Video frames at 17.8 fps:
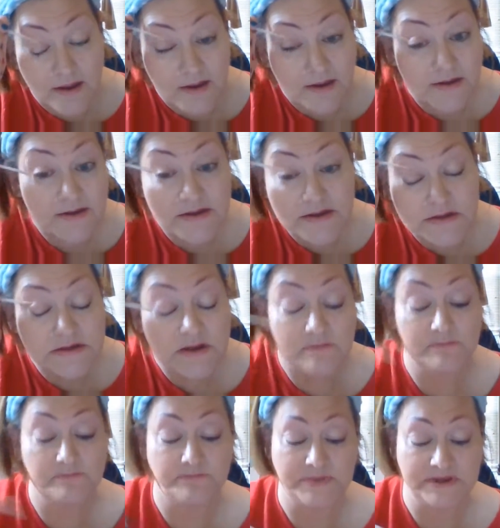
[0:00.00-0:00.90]
This is a
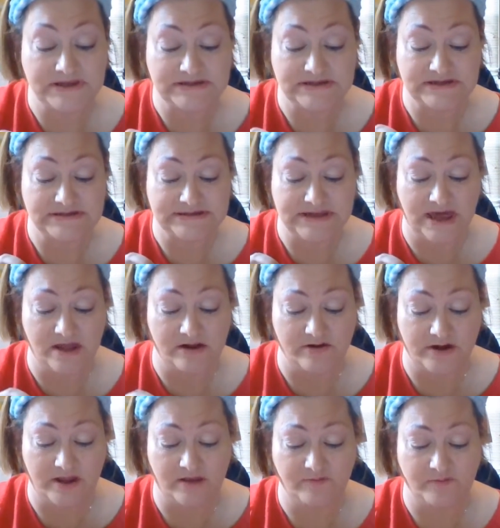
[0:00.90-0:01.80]
busy
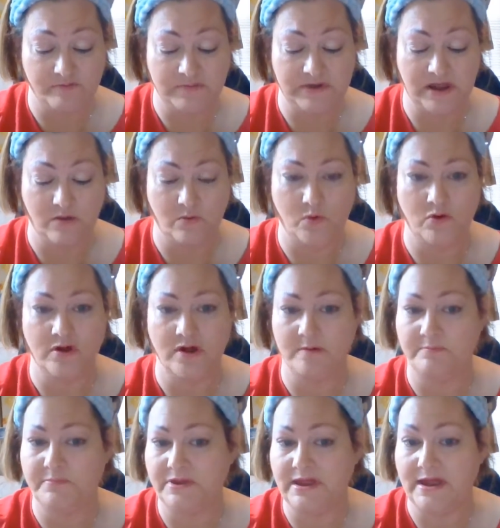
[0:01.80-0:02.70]
Saturday for me. I woke
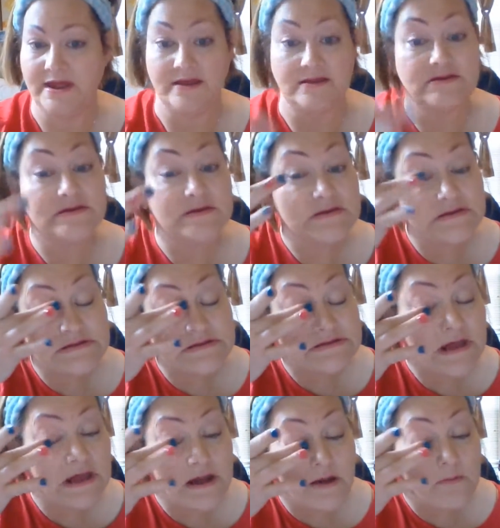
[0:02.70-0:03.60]
up late,
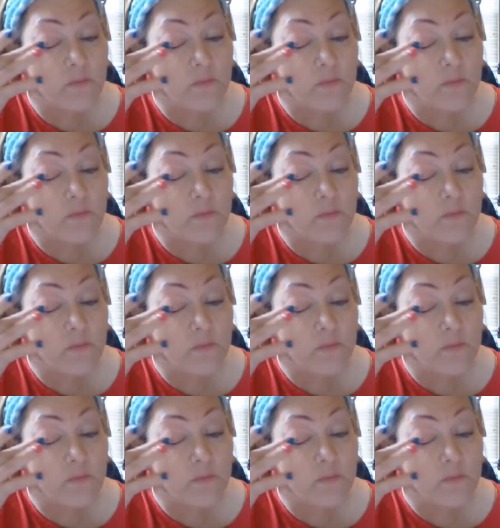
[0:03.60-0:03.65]
stayed up